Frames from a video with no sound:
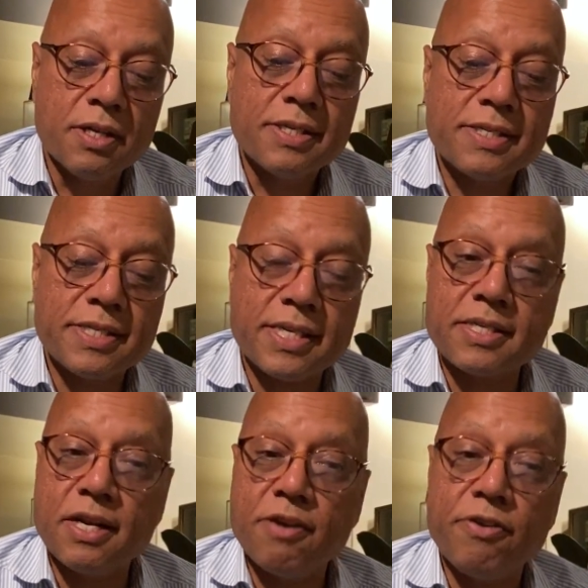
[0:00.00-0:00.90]

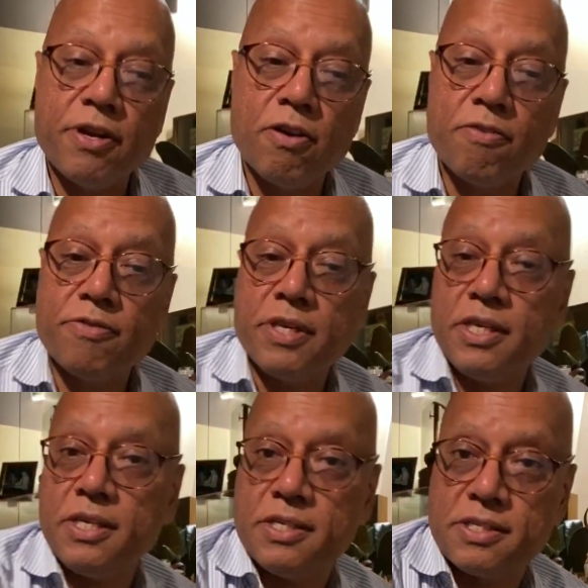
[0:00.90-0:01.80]
600 of
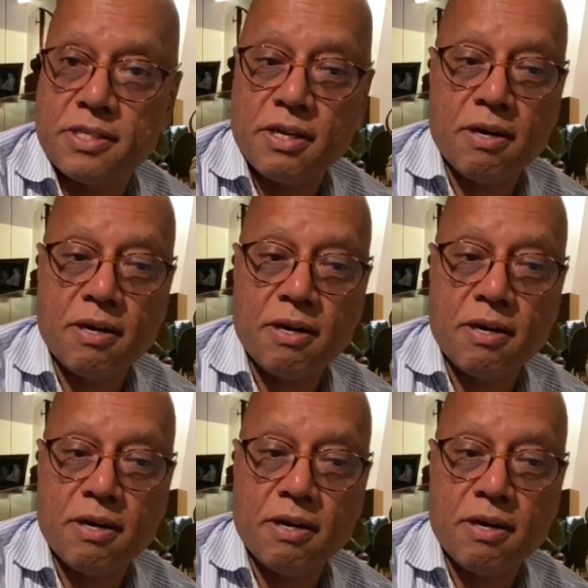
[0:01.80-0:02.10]
these